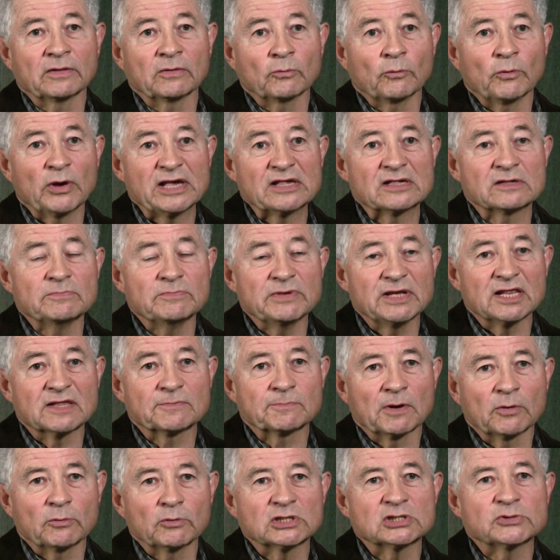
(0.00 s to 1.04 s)
ways and means
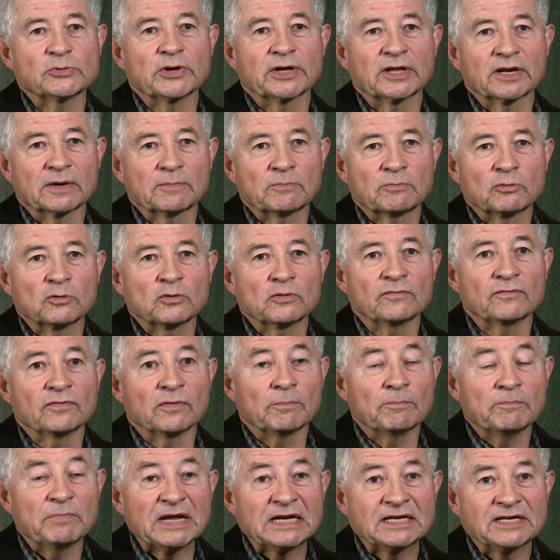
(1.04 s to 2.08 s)
by which we can improve the
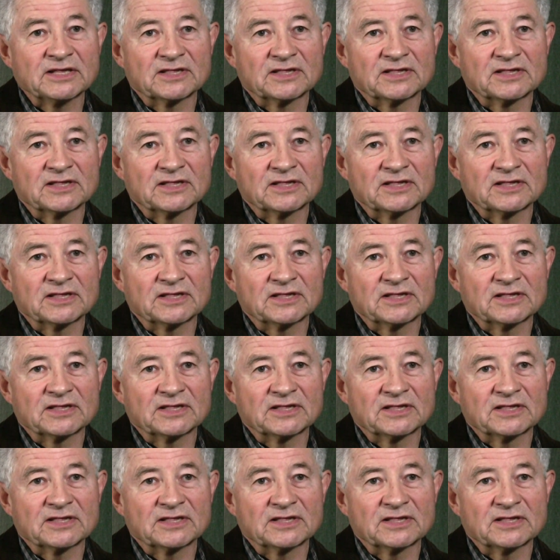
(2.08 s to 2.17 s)
big